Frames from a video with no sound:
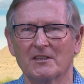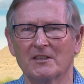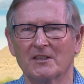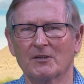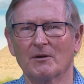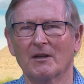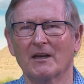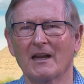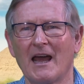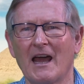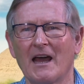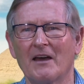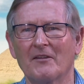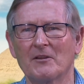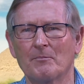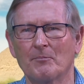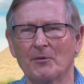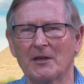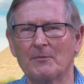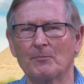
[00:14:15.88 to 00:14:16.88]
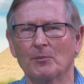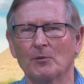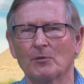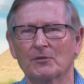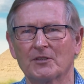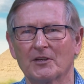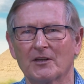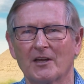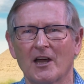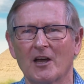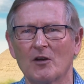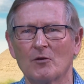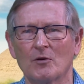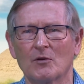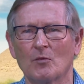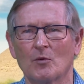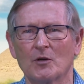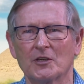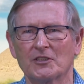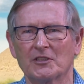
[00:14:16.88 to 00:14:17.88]
to allow the people to go
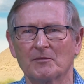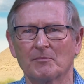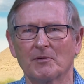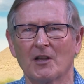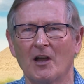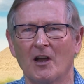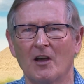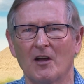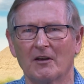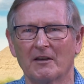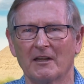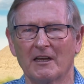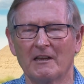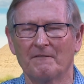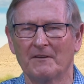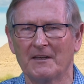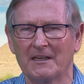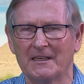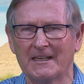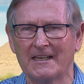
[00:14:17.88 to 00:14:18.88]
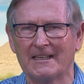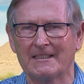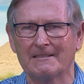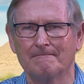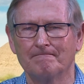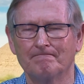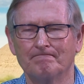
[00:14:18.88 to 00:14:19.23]
and worship God if he did.